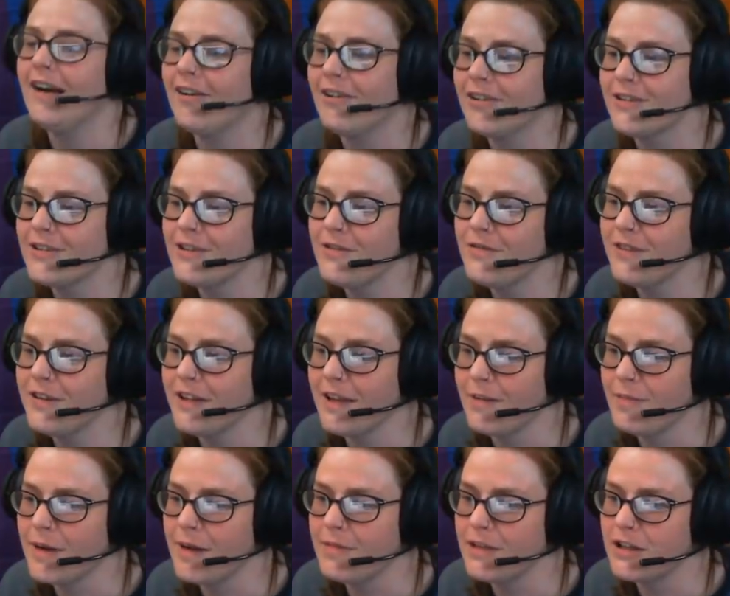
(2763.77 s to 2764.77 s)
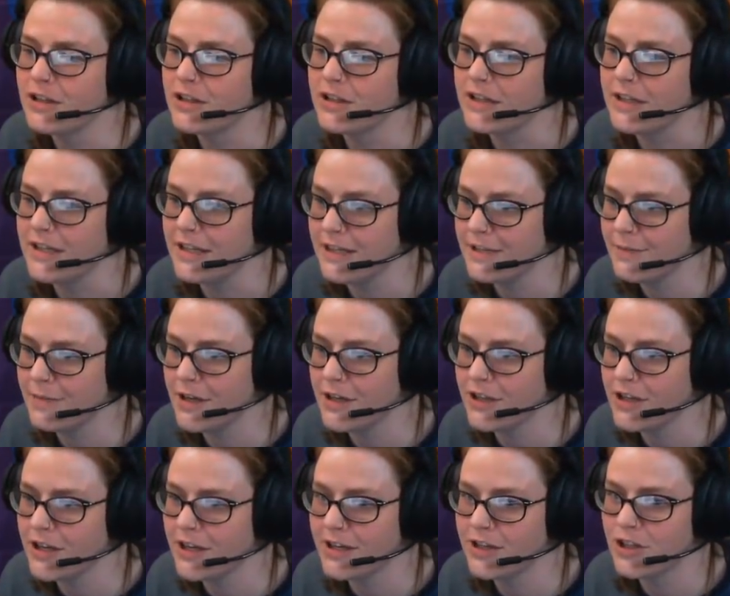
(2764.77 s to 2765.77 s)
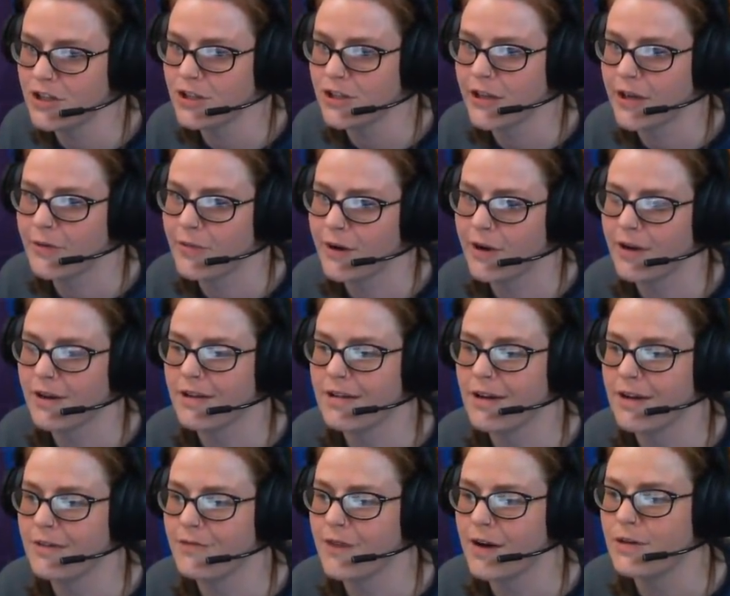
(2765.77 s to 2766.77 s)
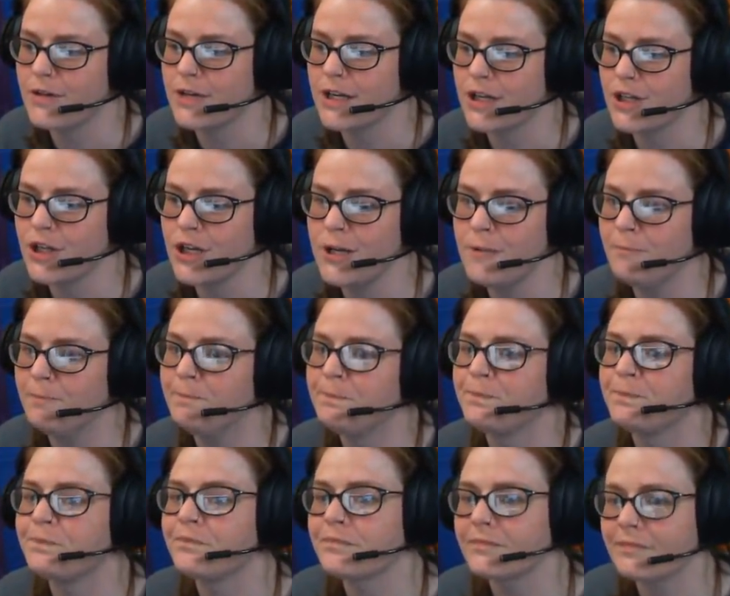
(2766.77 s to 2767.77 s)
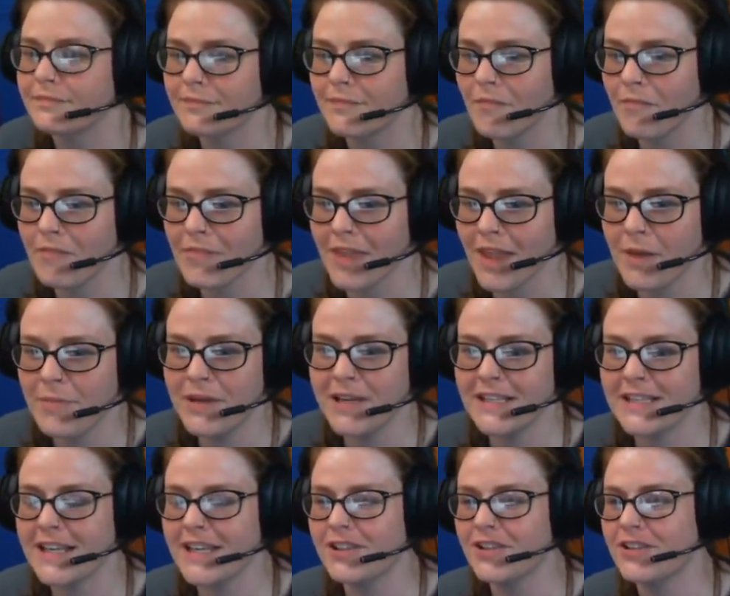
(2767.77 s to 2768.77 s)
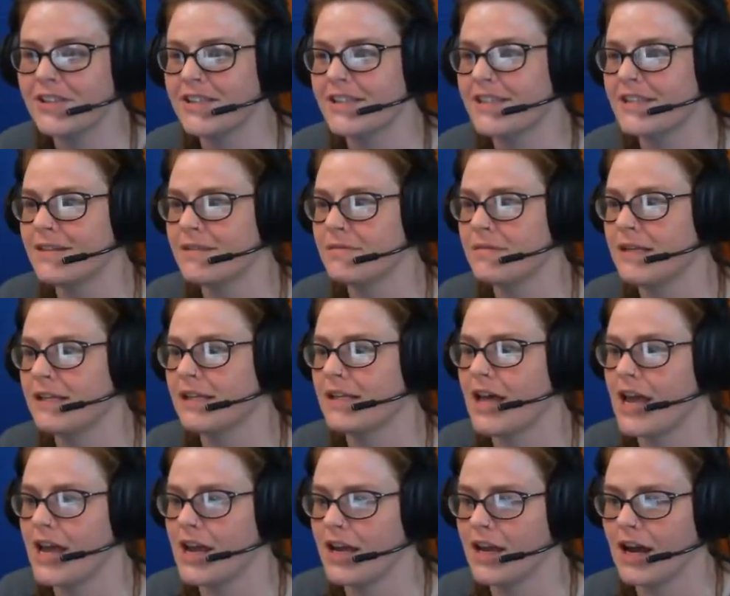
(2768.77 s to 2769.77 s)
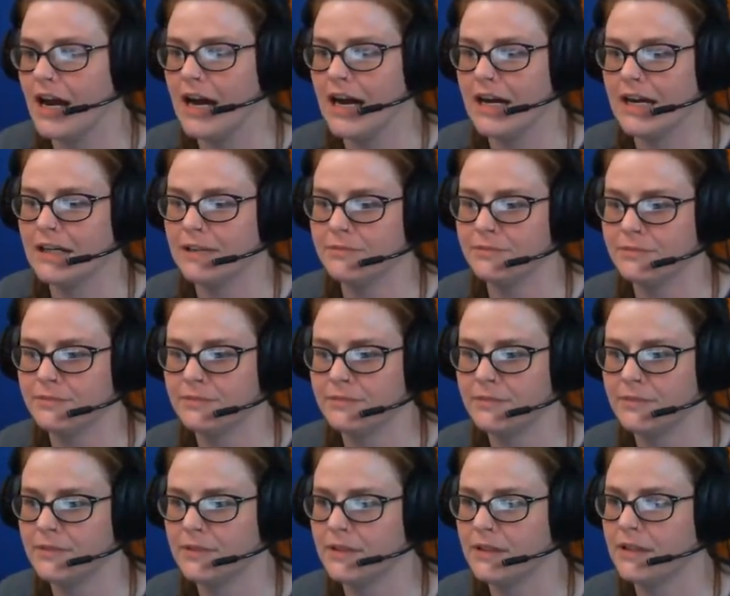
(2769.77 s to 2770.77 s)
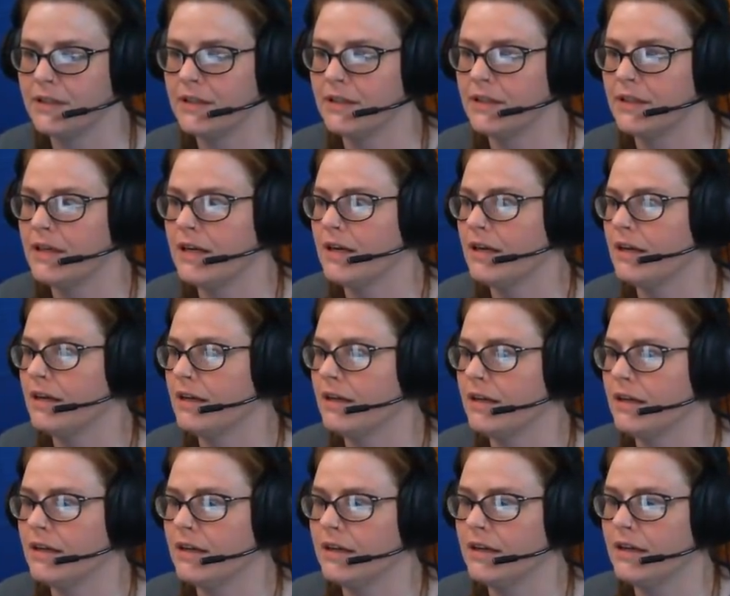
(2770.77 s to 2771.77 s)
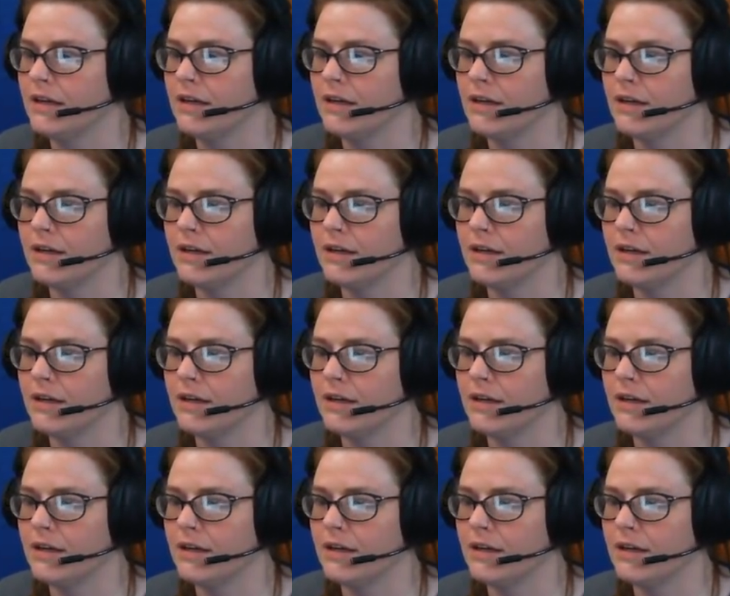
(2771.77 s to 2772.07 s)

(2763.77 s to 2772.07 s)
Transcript: also feel like maybe she is blushing and she's like wearing a lot of foundation, because it looks to me like I hate shaking people's hands.